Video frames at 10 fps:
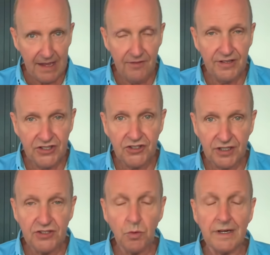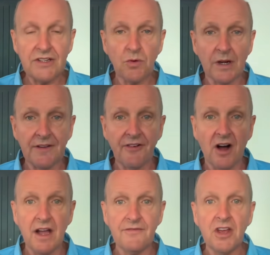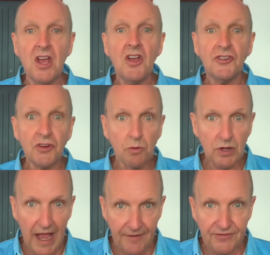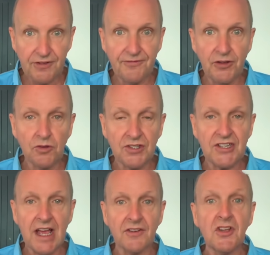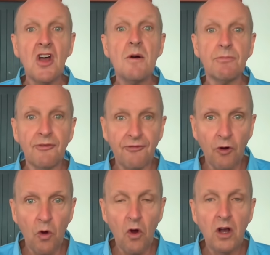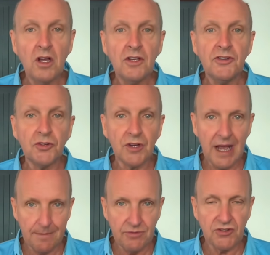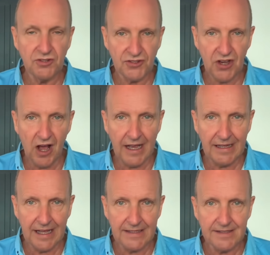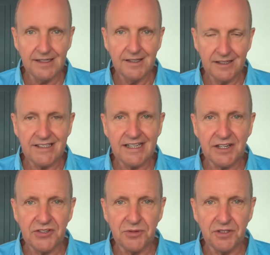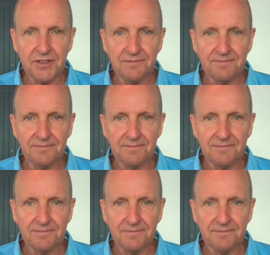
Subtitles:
this year, 2025, you will have to fill this out before you come to Thailand. Let's get into it.